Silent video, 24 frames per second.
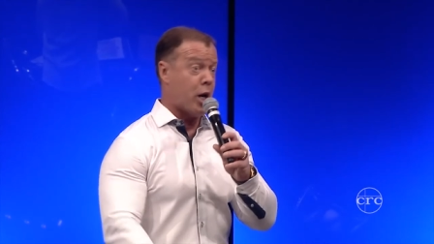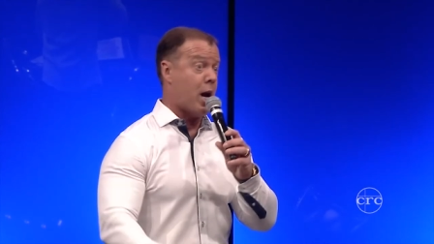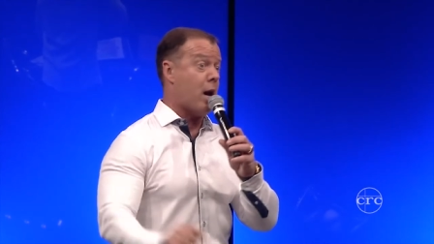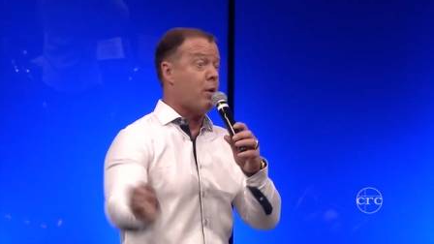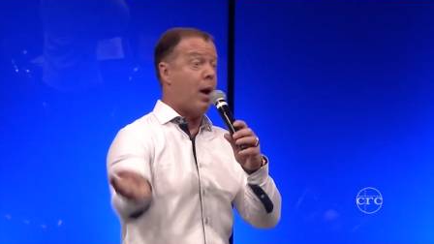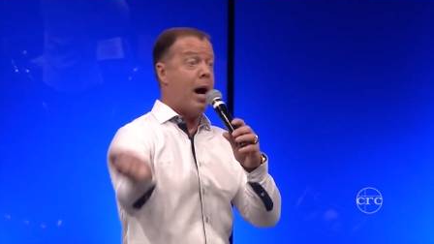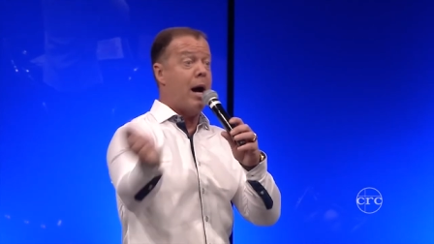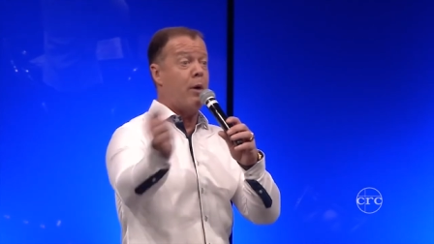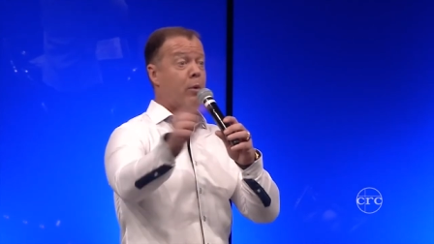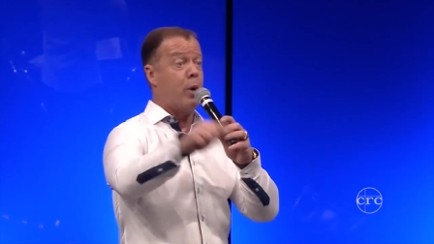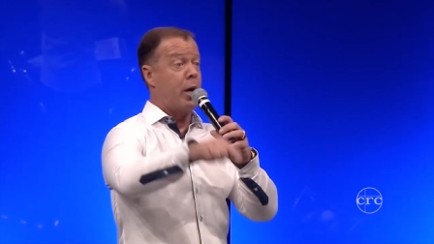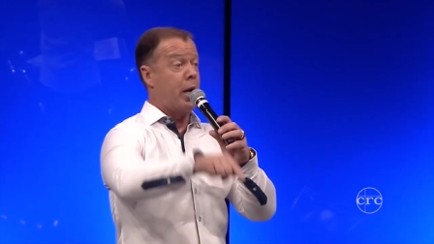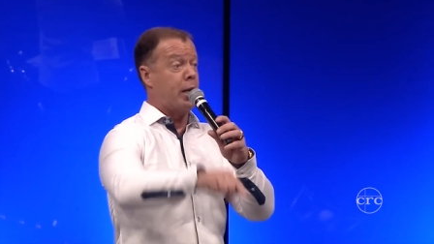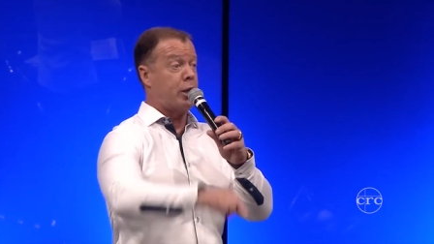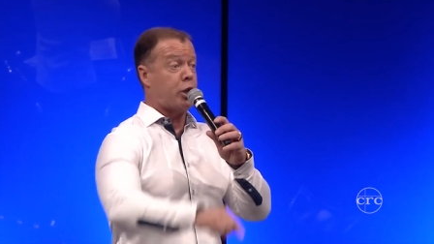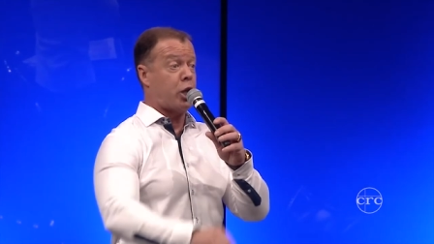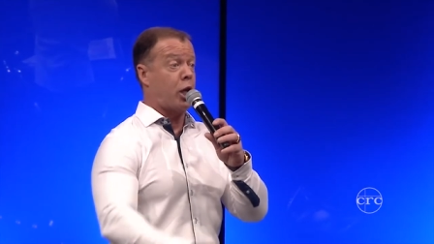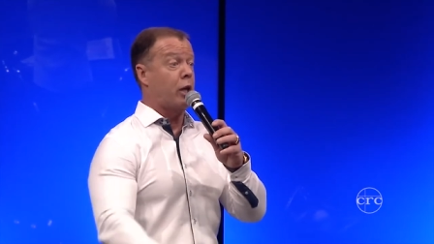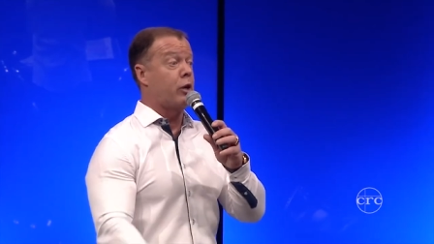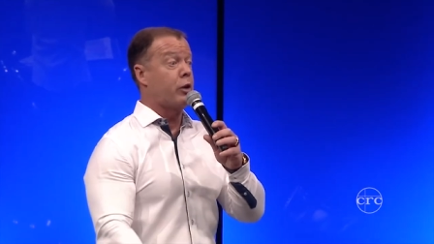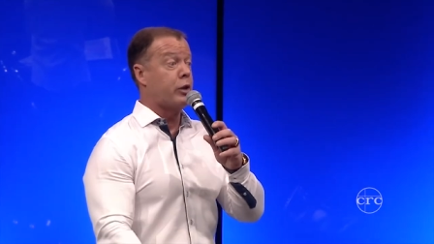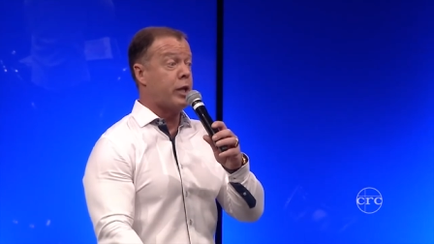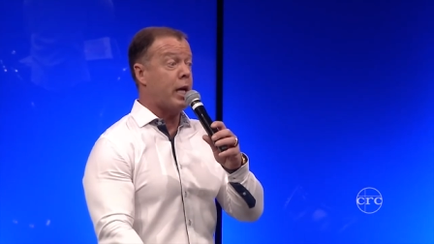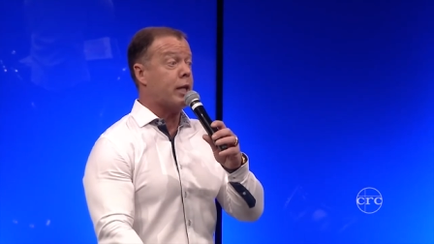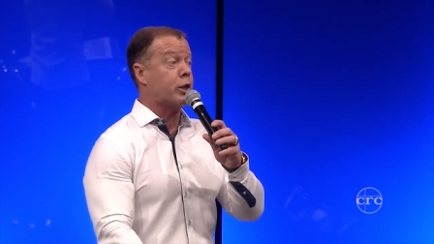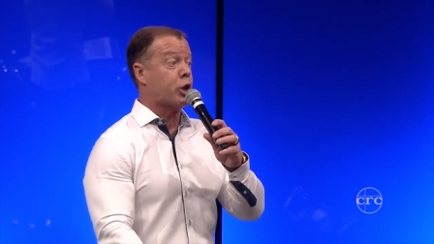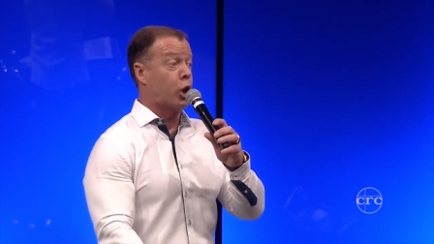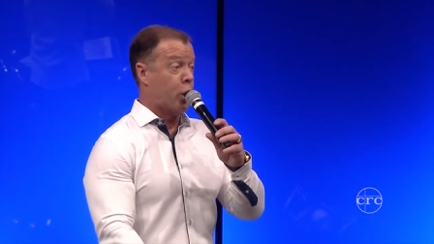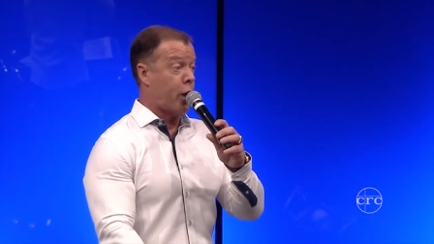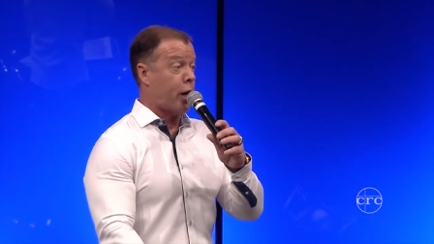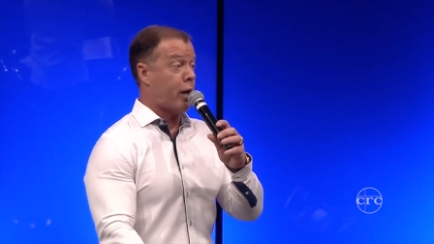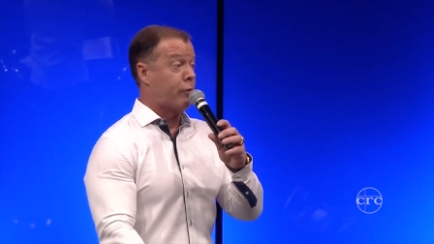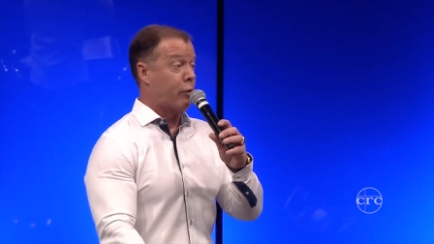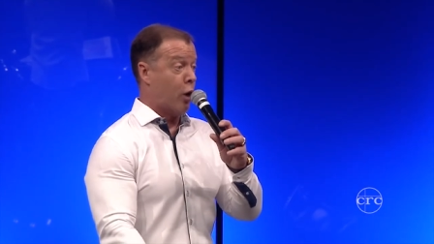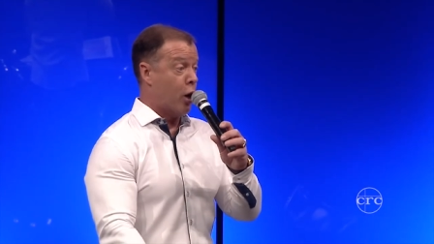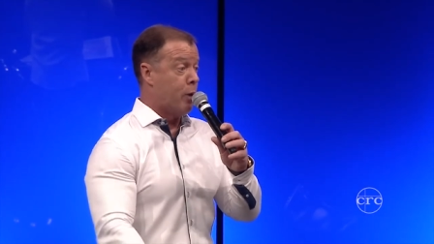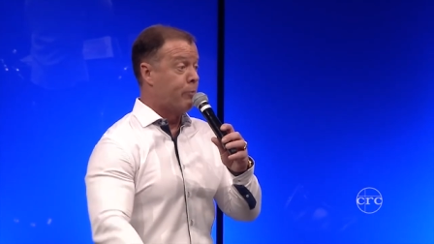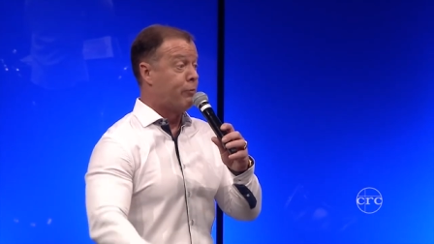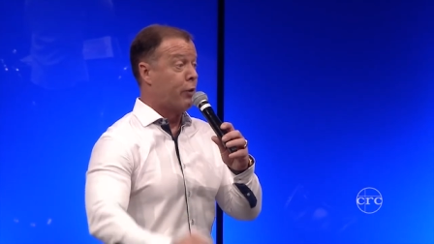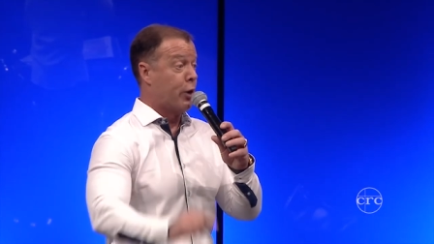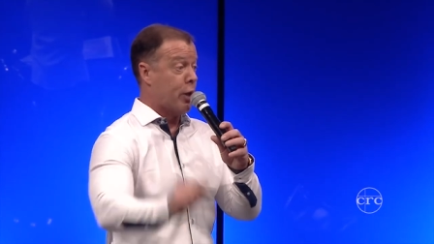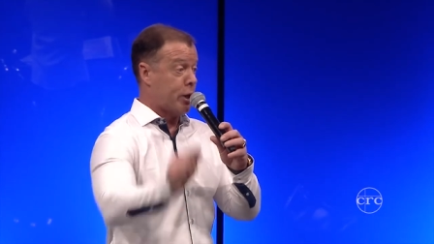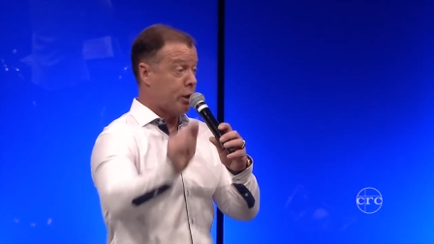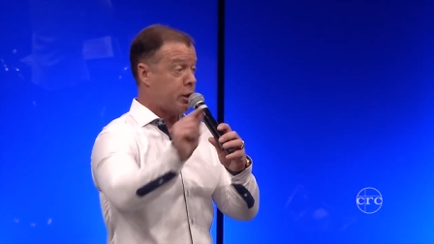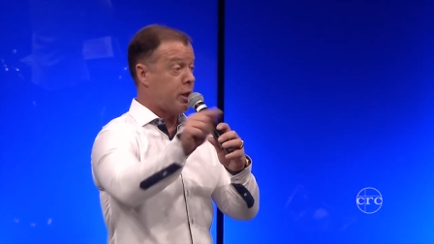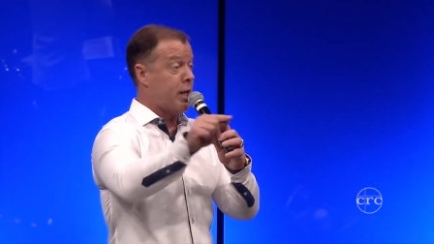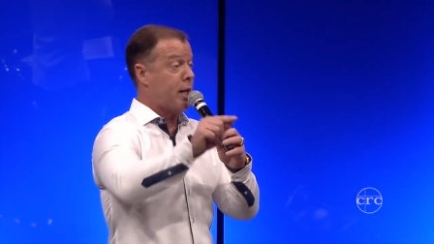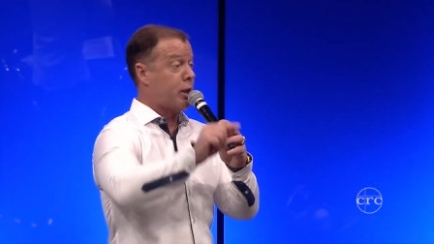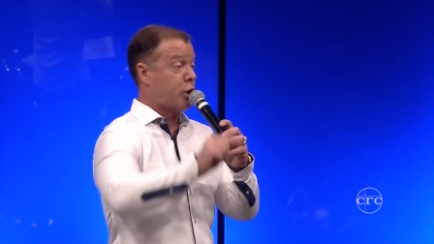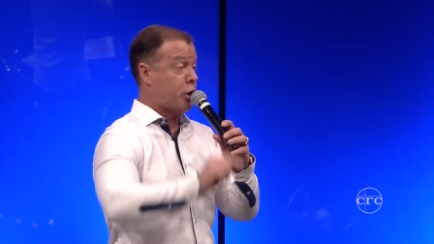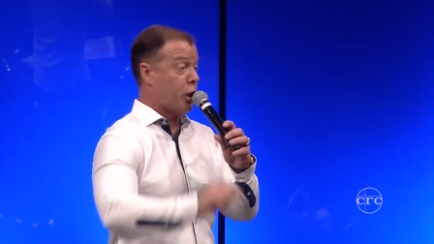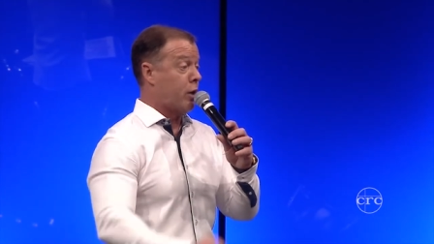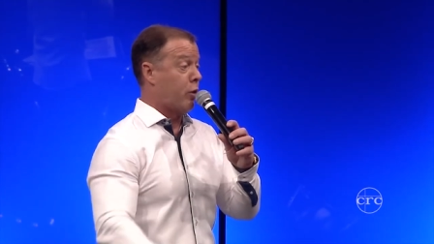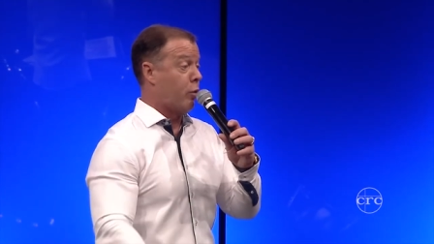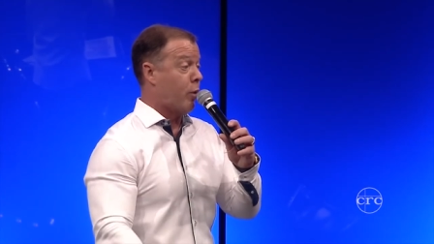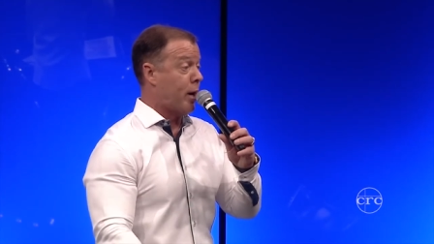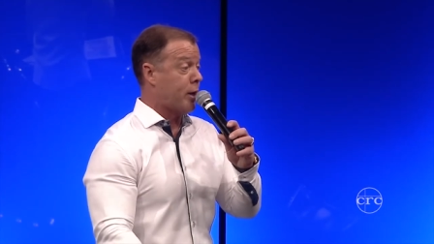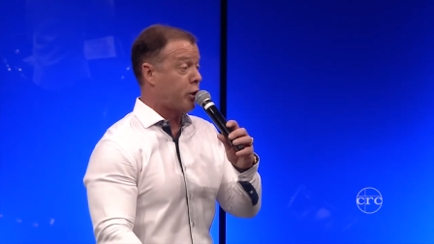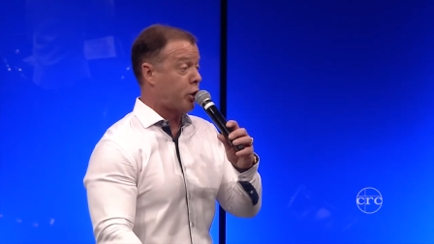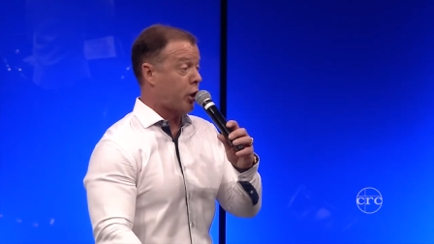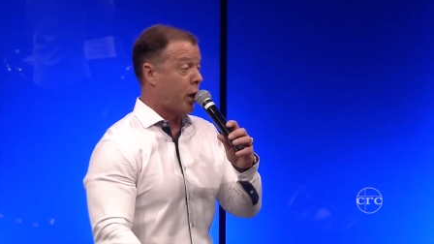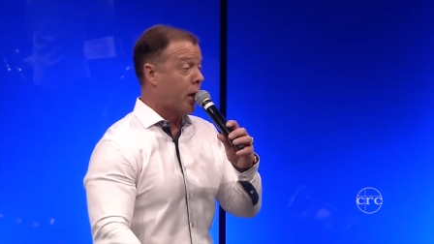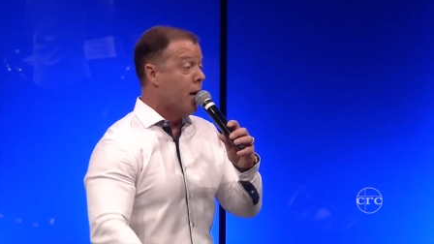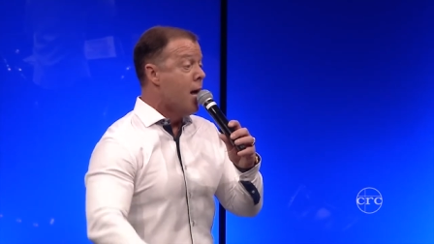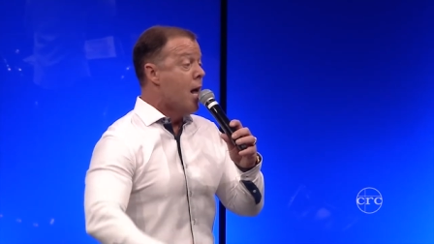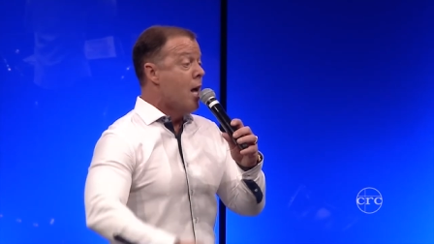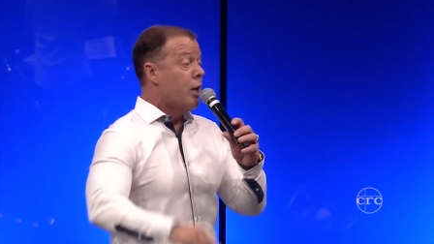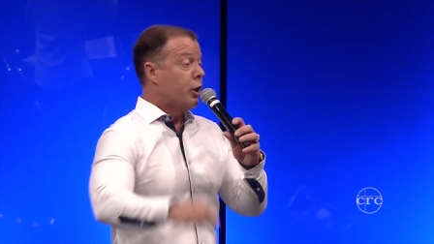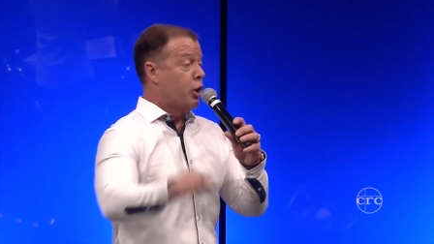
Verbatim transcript: Oh, I want to tell you there's a lot of hope for this next generation.